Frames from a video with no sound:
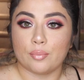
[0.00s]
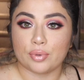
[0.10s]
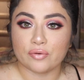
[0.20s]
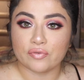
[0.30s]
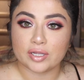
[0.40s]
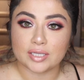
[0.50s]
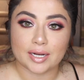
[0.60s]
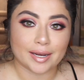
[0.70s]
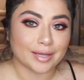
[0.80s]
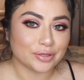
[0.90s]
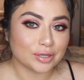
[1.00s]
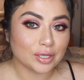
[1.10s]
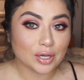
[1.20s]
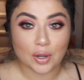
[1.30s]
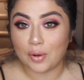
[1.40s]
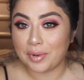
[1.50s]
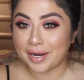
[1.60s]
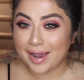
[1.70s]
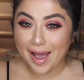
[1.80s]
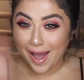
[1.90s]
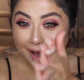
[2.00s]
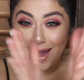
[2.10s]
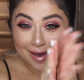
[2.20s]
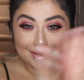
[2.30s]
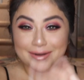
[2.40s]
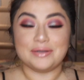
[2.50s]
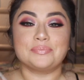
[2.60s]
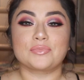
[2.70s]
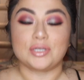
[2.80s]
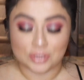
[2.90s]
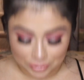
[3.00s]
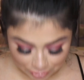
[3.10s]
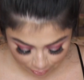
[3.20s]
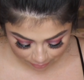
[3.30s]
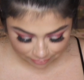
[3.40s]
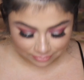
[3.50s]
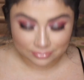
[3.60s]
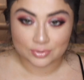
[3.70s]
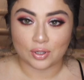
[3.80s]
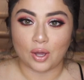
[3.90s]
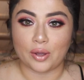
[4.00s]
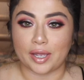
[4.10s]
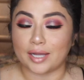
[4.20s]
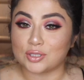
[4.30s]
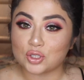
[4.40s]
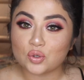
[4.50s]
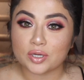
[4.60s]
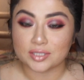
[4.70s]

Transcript: Perfect, and I got the look. Oh my god! This looks so... Okay, I got too